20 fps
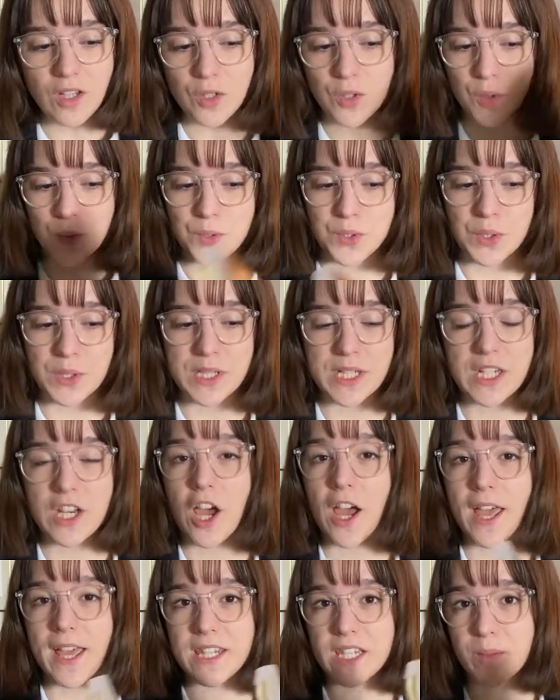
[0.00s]
Tolstoy did
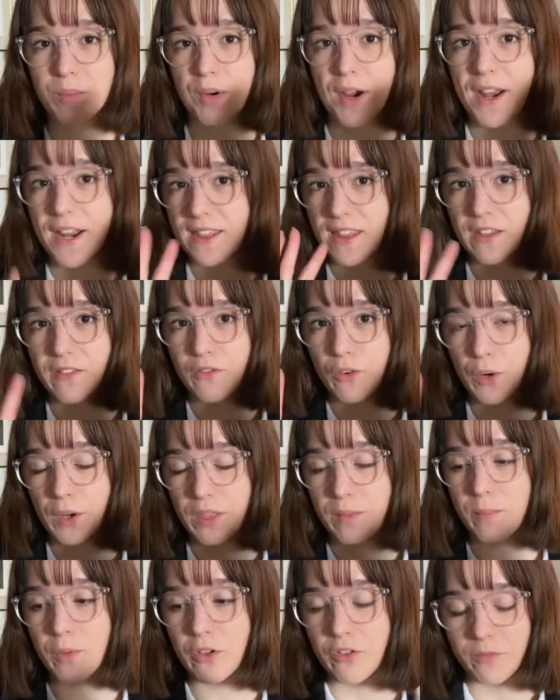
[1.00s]
not end up writing the
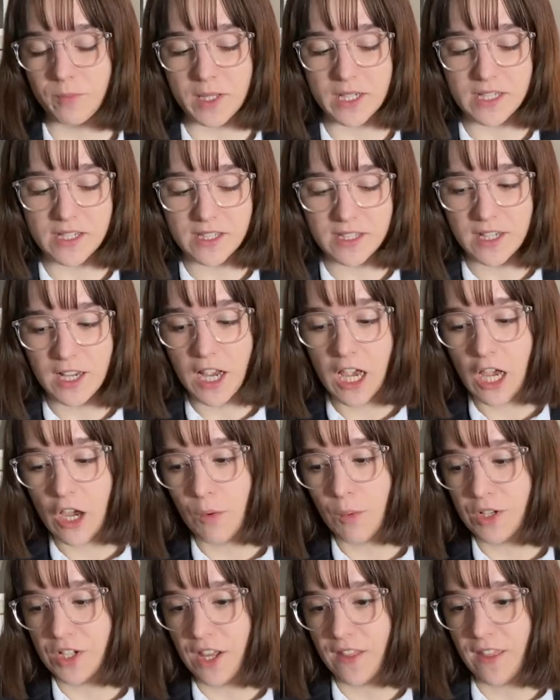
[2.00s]
fourth movement,
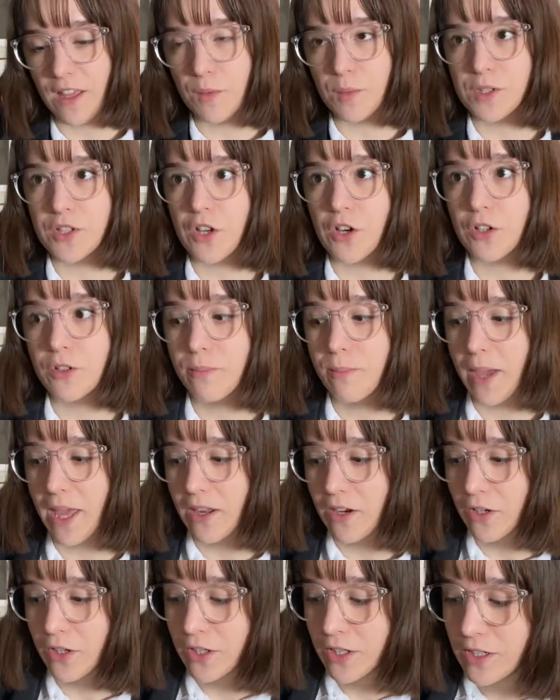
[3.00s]
which I think was called
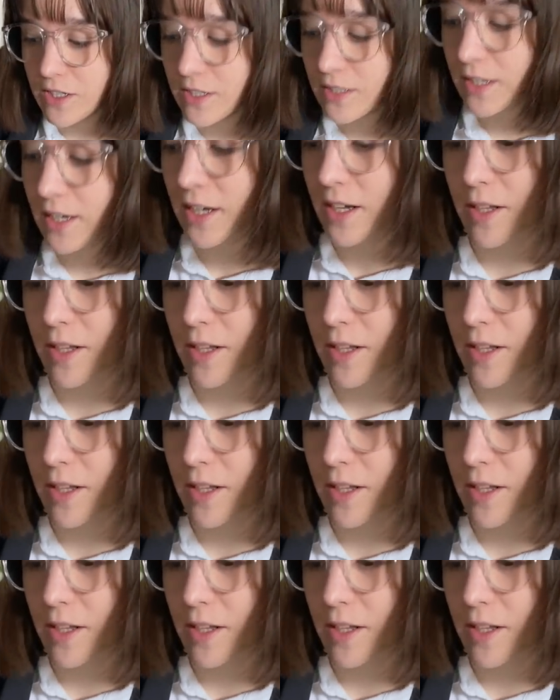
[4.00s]
Manhood.